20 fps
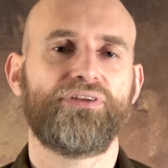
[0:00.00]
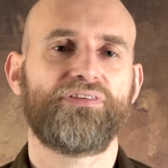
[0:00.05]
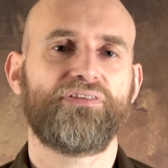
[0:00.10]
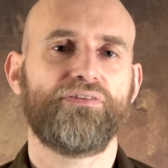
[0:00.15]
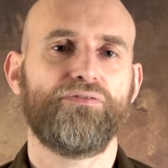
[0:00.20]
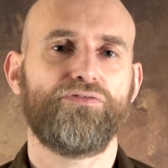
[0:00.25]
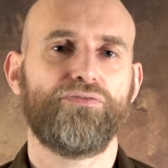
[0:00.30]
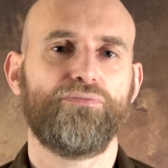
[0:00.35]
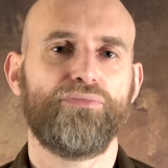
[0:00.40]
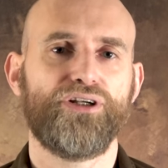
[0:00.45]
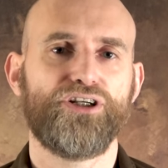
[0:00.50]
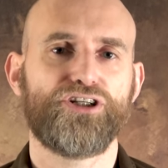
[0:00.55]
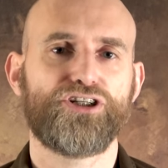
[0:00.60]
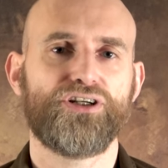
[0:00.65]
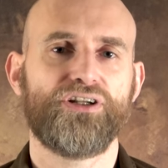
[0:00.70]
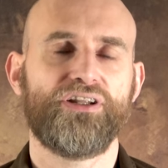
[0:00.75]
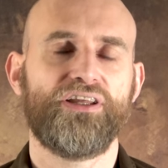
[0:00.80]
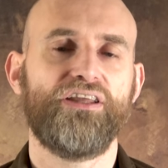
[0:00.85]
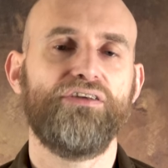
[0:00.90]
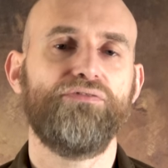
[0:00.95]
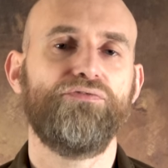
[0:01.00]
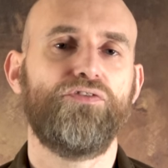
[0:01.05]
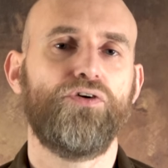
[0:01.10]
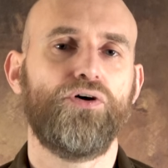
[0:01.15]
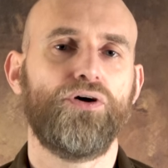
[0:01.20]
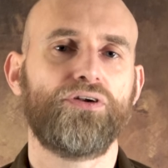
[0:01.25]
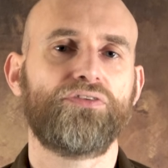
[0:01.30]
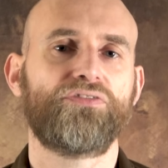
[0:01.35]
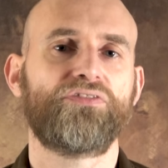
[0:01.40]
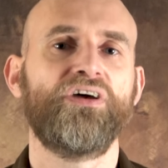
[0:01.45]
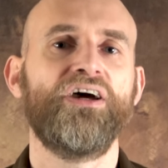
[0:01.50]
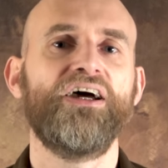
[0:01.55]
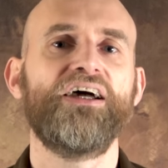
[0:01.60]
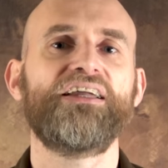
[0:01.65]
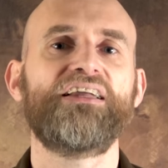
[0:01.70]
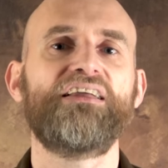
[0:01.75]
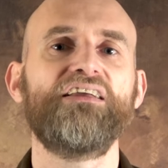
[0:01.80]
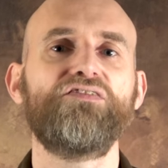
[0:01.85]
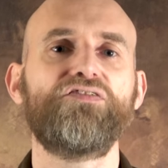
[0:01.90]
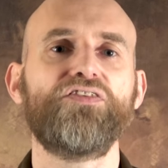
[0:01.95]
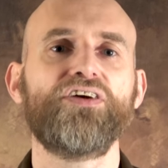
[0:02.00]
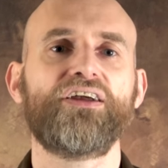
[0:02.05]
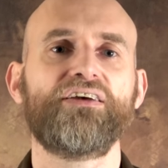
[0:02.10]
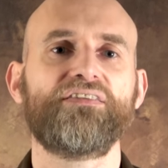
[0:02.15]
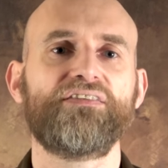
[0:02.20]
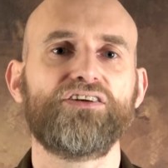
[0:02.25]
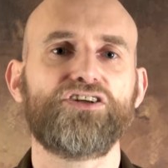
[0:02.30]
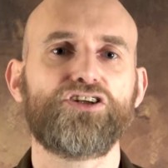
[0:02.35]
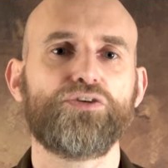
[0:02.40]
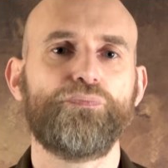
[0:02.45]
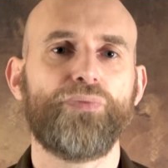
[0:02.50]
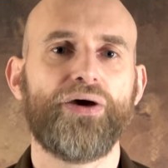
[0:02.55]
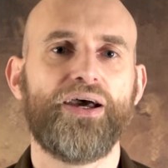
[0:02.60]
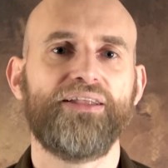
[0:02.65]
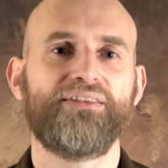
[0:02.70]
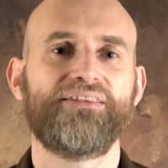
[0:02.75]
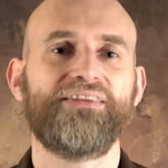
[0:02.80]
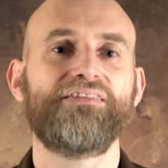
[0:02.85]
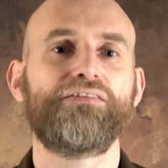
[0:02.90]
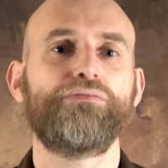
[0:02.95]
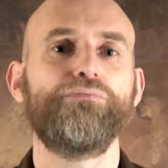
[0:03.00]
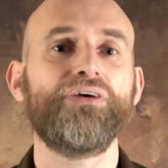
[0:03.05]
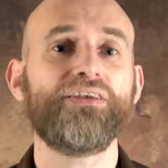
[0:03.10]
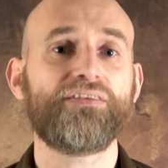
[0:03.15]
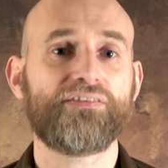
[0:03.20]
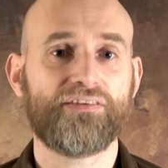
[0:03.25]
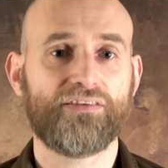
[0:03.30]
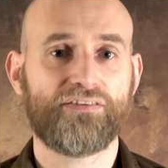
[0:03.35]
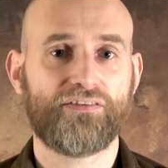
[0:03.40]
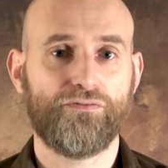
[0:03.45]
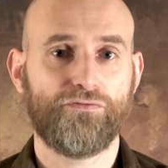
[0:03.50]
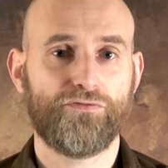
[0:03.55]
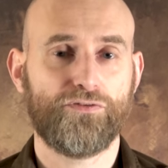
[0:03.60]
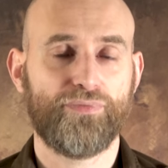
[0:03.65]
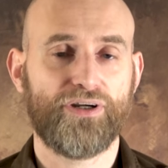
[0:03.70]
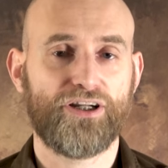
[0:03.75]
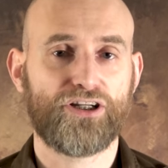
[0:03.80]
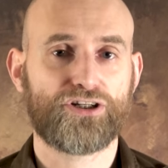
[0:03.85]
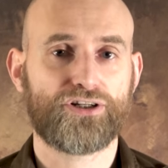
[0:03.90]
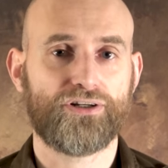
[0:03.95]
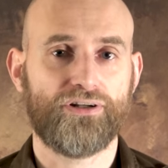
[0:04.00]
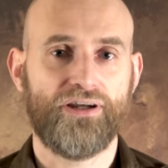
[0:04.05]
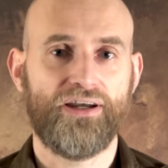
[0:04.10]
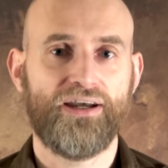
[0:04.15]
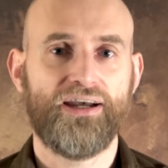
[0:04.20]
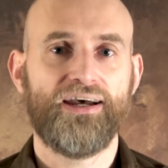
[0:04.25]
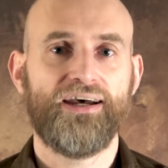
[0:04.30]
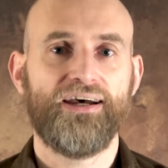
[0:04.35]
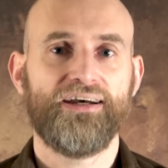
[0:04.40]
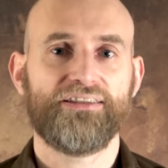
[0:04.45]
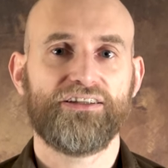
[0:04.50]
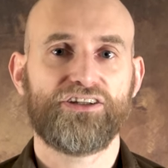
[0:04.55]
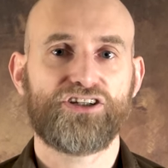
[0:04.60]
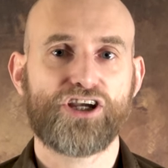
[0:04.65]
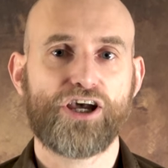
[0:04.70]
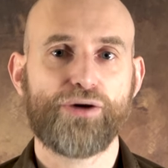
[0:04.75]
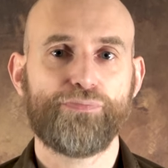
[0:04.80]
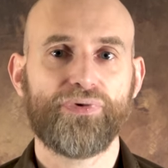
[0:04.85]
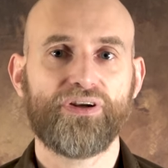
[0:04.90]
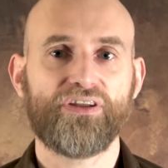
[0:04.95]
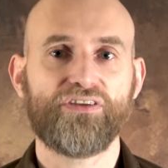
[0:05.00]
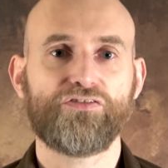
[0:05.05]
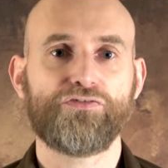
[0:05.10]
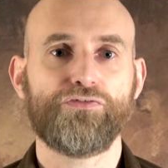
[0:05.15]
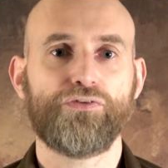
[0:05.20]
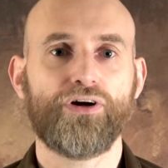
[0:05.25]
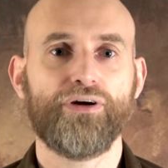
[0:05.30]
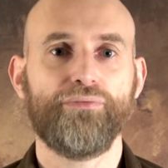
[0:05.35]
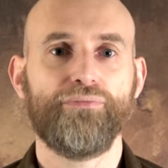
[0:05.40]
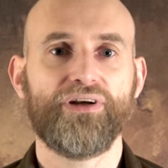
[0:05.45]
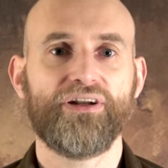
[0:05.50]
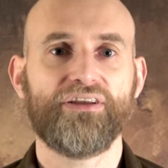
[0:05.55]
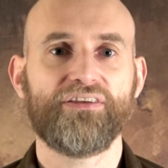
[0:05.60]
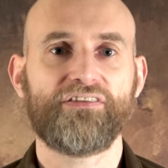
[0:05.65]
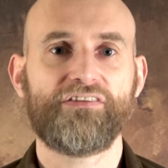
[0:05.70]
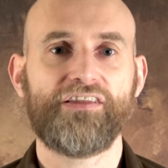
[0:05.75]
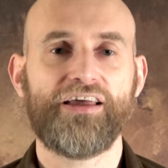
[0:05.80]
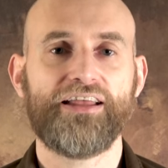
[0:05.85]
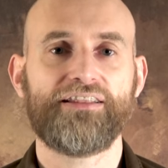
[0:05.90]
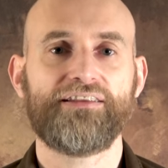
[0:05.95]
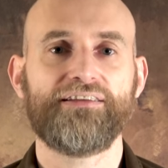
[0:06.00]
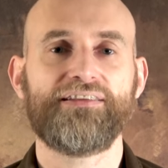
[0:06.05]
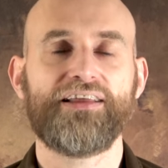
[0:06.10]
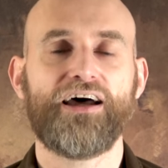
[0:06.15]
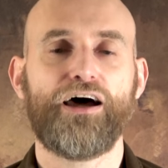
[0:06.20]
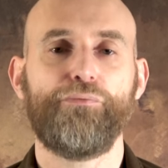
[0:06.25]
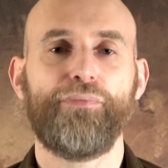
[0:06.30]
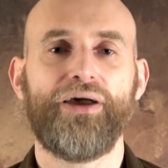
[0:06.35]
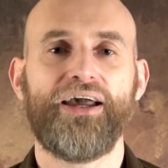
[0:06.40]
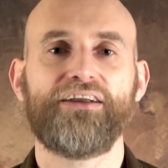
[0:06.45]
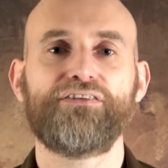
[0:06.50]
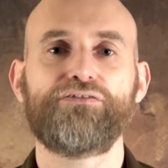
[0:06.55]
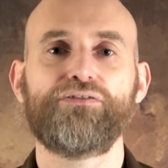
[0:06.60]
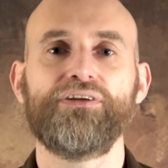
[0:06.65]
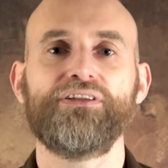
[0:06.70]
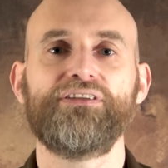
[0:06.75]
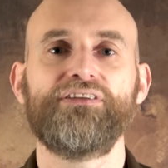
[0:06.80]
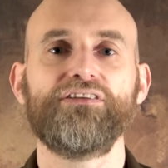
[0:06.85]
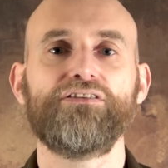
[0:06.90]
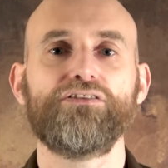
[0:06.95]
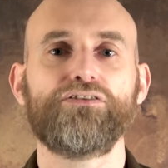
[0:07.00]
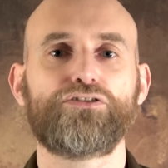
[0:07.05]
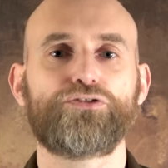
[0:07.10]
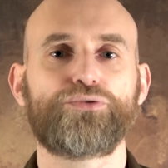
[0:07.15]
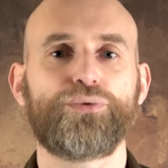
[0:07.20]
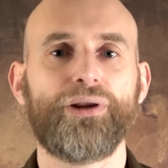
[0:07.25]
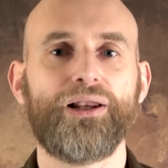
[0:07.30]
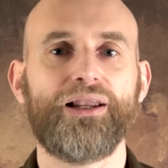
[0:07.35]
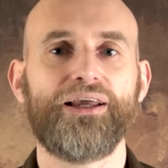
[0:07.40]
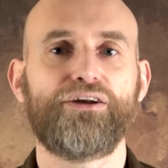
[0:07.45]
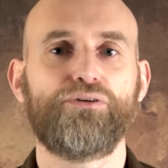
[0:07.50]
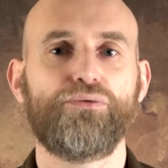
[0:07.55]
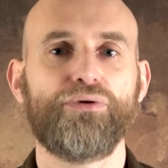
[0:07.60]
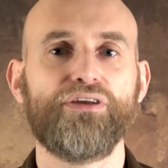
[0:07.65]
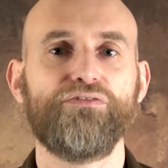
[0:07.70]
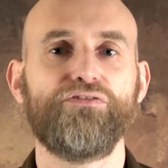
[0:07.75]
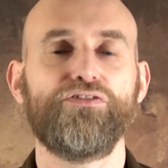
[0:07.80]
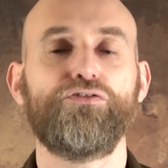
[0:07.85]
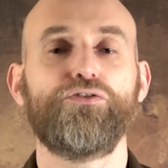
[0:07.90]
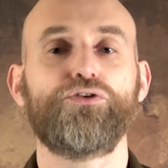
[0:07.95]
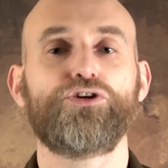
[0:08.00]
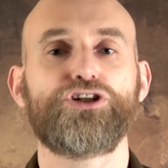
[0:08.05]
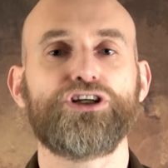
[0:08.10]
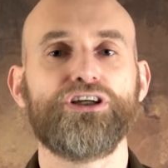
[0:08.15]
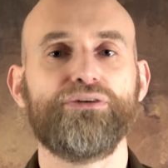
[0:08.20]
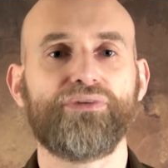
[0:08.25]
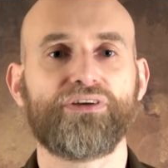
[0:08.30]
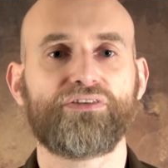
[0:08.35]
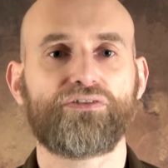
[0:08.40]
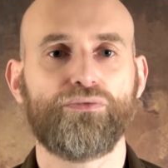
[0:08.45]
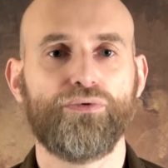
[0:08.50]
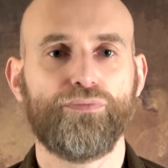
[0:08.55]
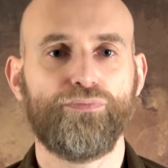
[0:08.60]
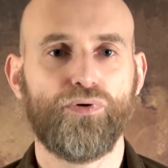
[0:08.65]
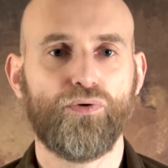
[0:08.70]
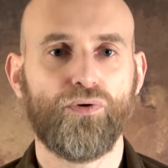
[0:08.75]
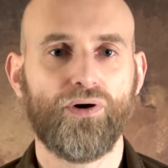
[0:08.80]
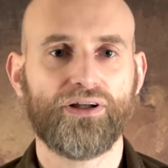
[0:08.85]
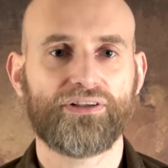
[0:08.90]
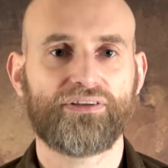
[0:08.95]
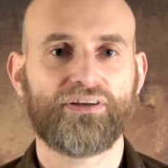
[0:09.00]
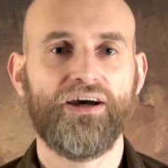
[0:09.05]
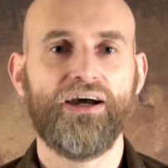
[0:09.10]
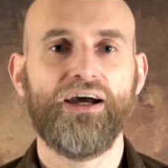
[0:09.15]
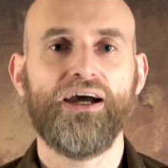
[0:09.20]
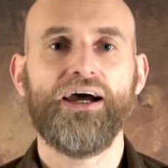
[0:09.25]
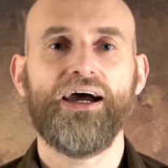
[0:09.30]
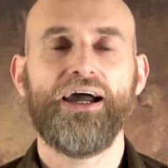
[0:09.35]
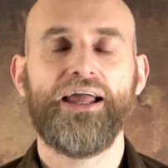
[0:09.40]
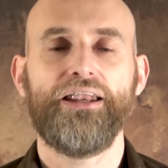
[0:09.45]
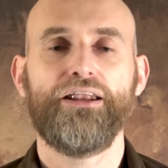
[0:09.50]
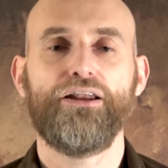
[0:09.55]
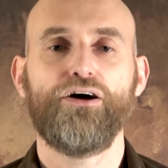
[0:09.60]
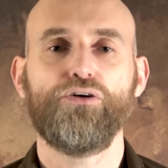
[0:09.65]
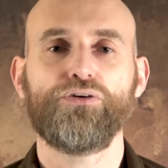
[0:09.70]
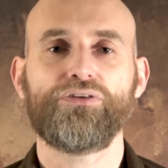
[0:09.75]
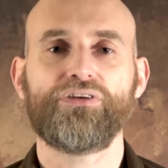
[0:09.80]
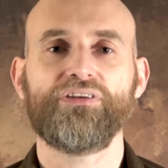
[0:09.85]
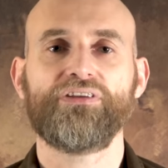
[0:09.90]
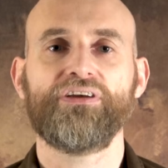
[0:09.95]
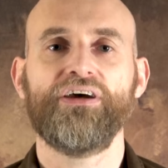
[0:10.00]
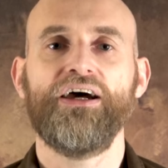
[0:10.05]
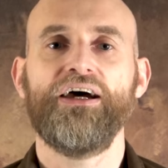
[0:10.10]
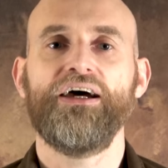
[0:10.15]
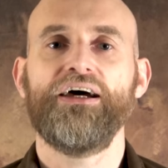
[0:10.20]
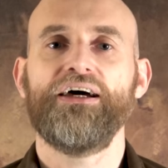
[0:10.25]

this information. Even worse, key figures in Japan dismissed this information. The Japanese foreign minister at the time actually did not really agree with Oshima's report and noted